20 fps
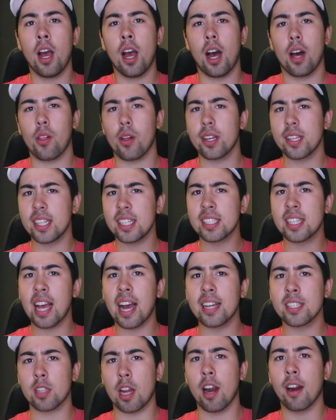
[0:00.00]
A lot of these
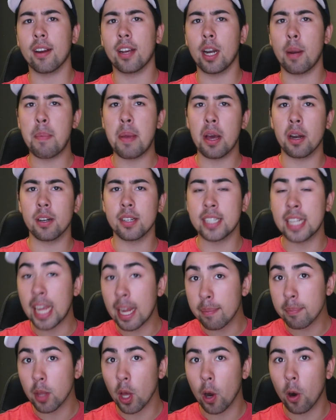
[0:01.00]
guys aren't going to be on our
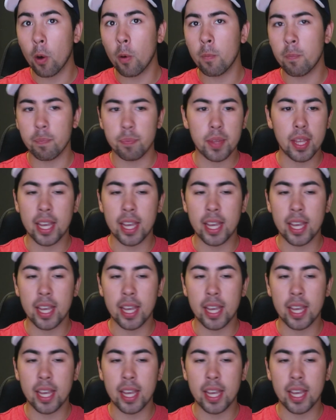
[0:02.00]
team, though,